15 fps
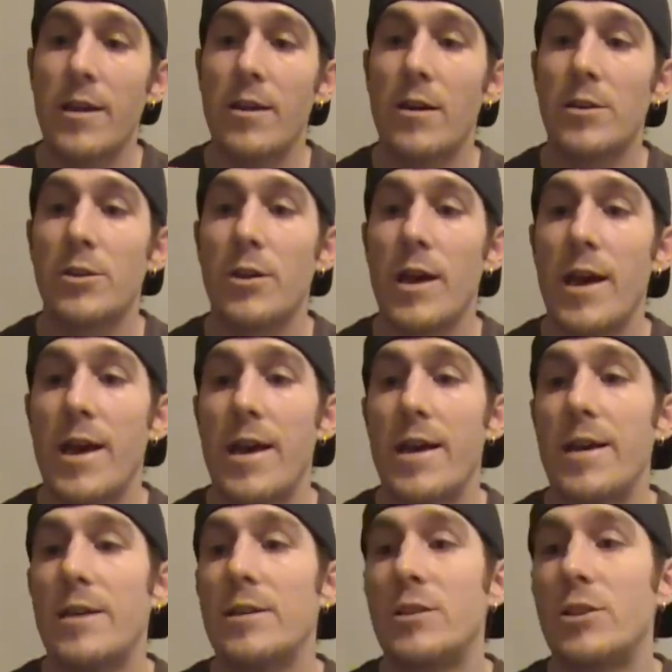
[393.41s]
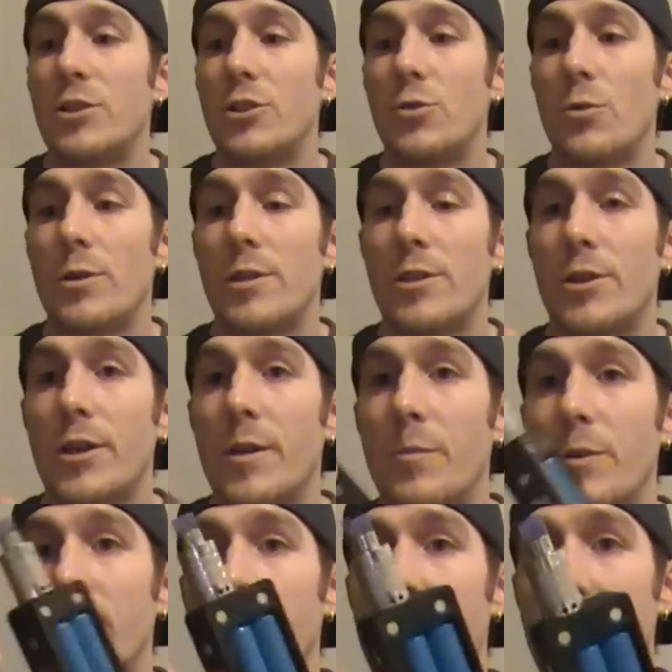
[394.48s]
It also has short circuit
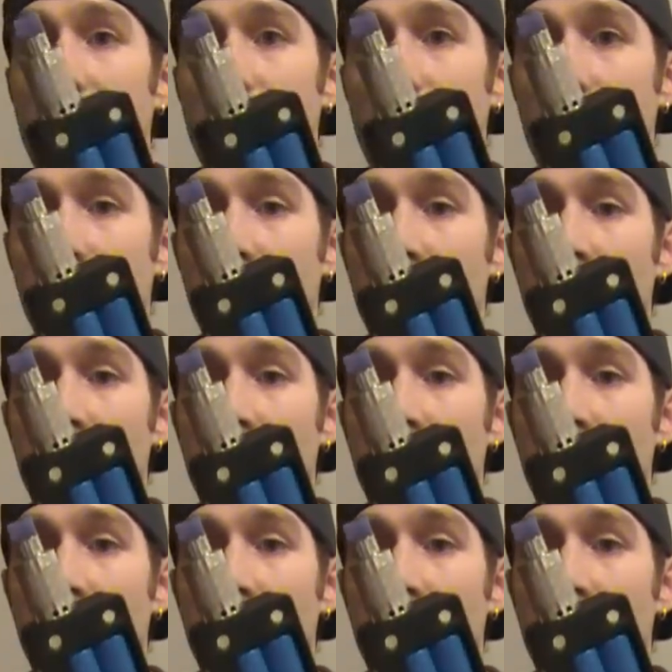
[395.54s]
protection,